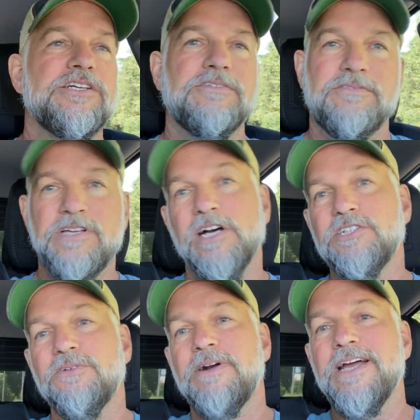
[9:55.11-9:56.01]
Tundra
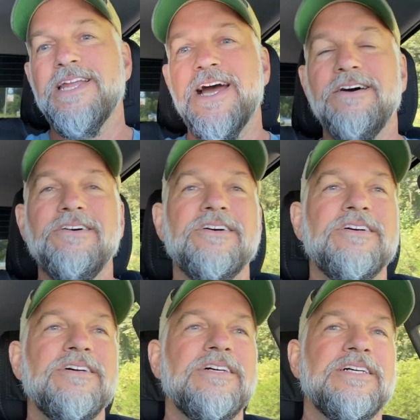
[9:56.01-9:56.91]
right now.
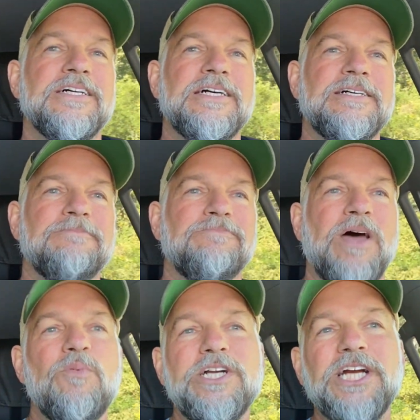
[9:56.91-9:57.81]
I
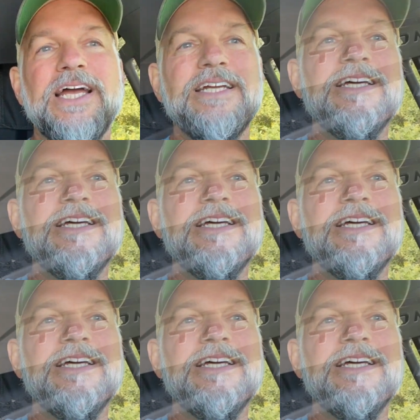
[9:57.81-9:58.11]
wish I had